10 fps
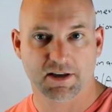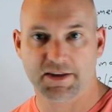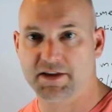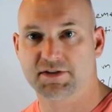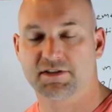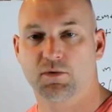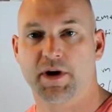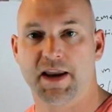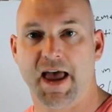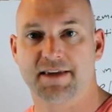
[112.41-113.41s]
and that's just the
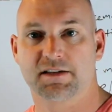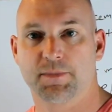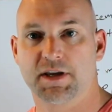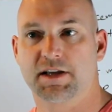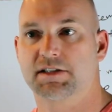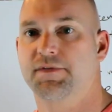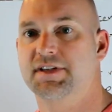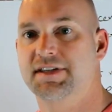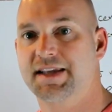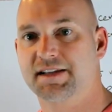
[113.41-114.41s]
way it has to be because if
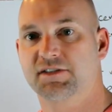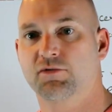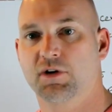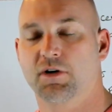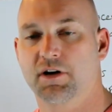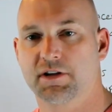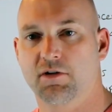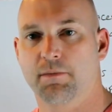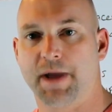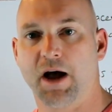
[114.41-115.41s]
it's next to a, you
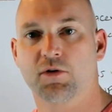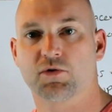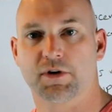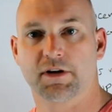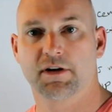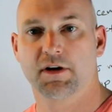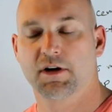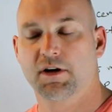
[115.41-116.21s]
know, a boundary,